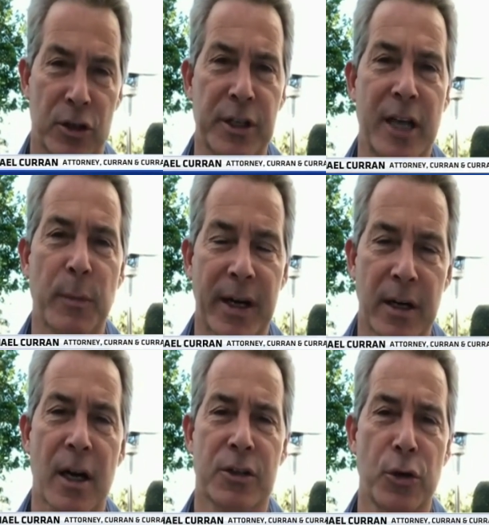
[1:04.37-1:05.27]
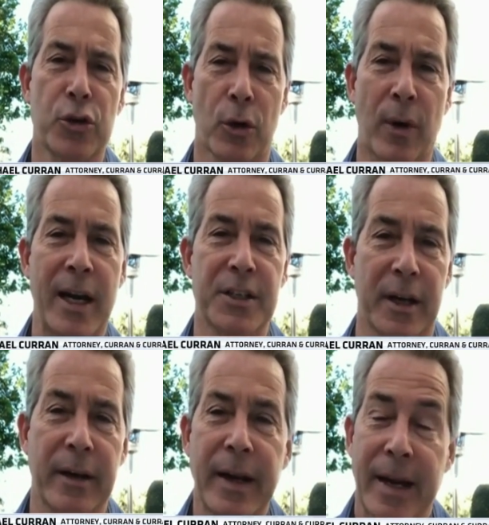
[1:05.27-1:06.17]
my constitutional rights. And
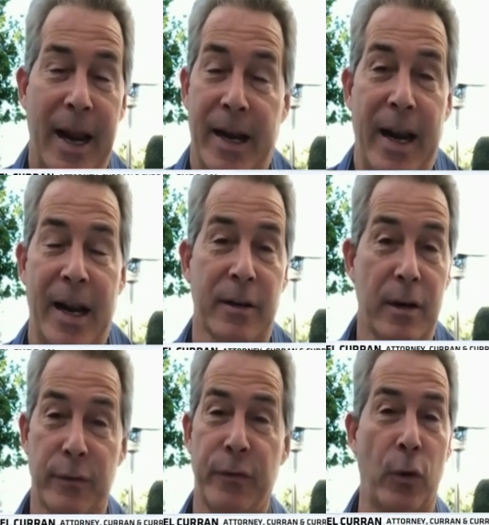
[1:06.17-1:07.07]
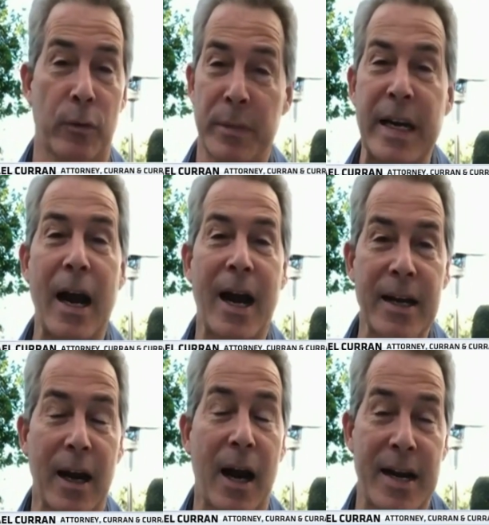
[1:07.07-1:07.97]
for me, I
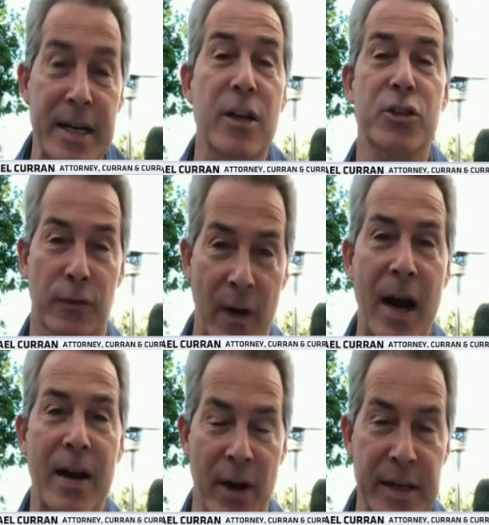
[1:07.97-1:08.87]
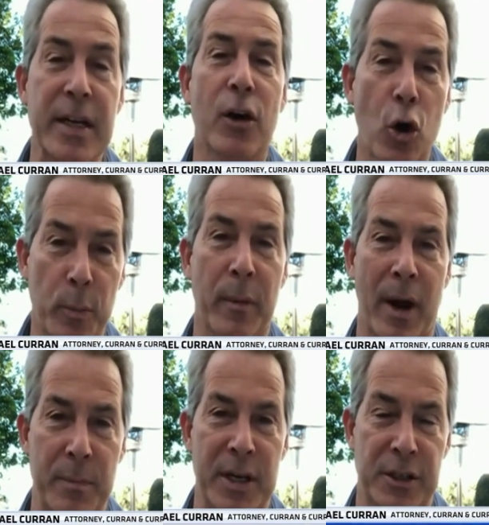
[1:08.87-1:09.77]
need to survive. I need to open my
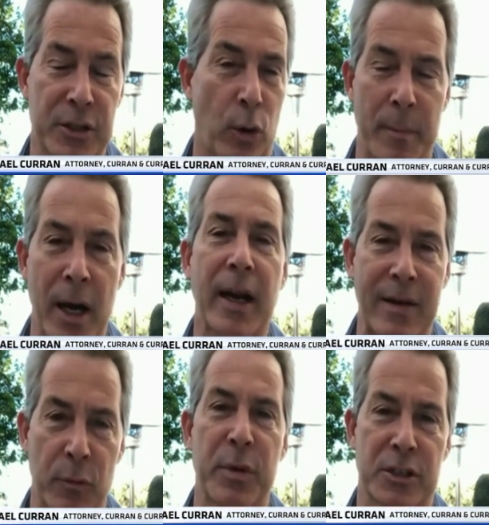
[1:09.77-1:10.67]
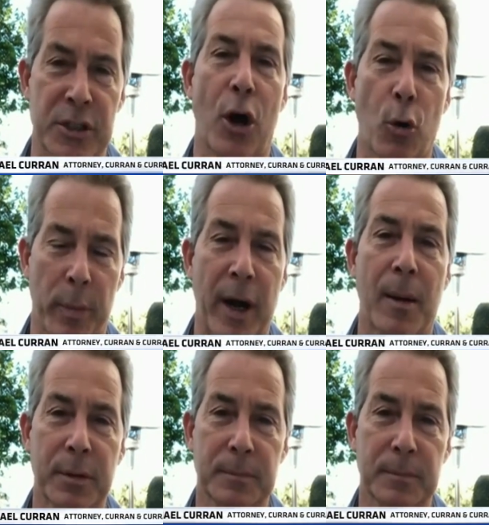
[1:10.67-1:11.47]
business or I'm not going to have a business to open up.